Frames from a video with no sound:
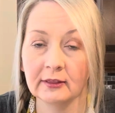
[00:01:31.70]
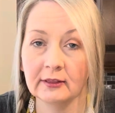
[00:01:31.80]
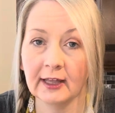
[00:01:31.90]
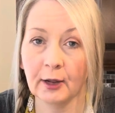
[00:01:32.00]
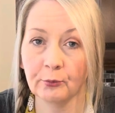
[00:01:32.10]

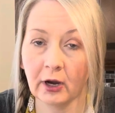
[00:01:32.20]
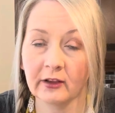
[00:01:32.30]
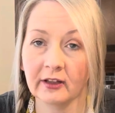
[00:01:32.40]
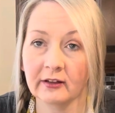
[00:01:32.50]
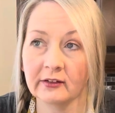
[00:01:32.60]
That
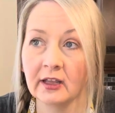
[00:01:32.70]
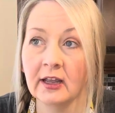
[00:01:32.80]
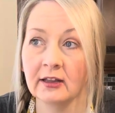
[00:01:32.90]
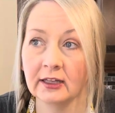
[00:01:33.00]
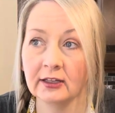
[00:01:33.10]
process
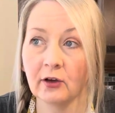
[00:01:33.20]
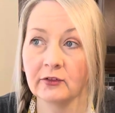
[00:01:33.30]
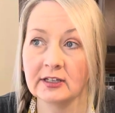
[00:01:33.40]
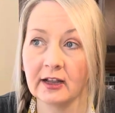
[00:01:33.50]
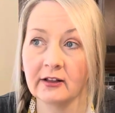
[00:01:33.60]
in the oven
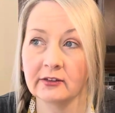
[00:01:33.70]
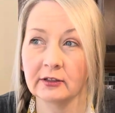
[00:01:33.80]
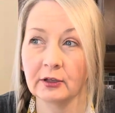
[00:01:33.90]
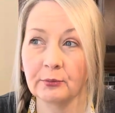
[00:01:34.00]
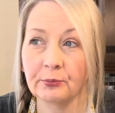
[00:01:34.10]
takes
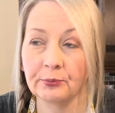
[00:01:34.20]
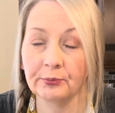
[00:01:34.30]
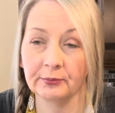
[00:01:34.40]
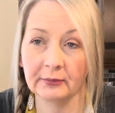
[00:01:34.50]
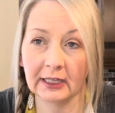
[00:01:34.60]

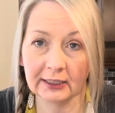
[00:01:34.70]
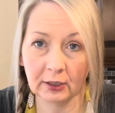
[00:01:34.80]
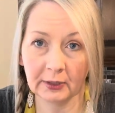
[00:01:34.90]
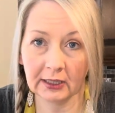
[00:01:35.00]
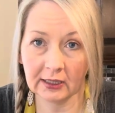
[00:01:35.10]
a little
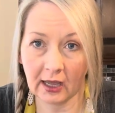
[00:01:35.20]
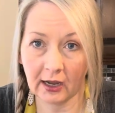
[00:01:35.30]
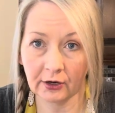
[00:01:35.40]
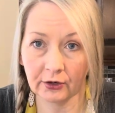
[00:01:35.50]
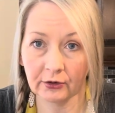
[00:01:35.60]
bit
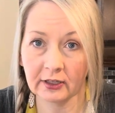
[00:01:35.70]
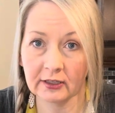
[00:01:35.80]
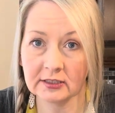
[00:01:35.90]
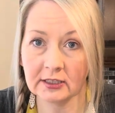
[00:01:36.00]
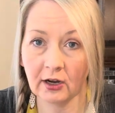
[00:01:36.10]
longer than the
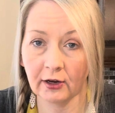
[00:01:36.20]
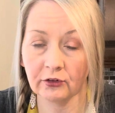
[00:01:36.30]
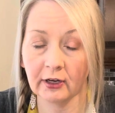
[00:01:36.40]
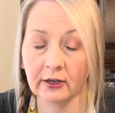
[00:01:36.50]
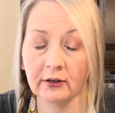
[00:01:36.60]

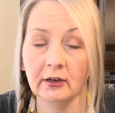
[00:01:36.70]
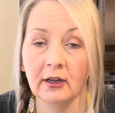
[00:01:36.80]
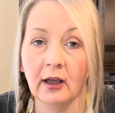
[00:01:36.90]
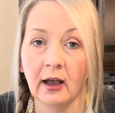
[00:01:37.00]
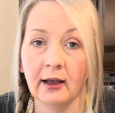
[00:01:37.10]
dehydrator,
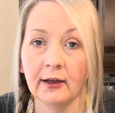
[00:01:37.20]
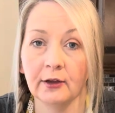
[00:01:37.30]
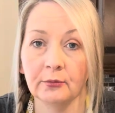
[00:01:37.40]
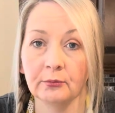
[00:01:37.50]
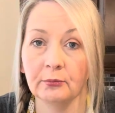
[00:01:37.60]

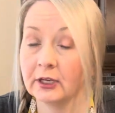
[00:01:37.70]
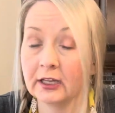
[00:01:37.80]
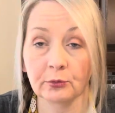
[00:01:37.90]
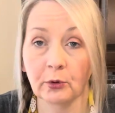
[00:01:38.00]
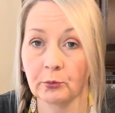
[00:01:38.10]
but
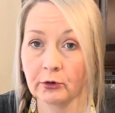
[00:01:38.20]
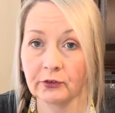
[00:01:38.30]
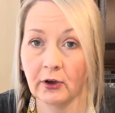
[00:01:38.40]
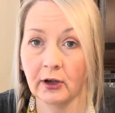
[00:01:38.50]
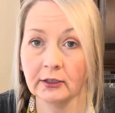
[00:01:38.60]
either one works
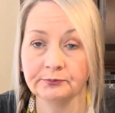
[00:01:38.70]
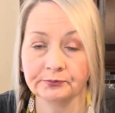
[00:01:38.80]
fine.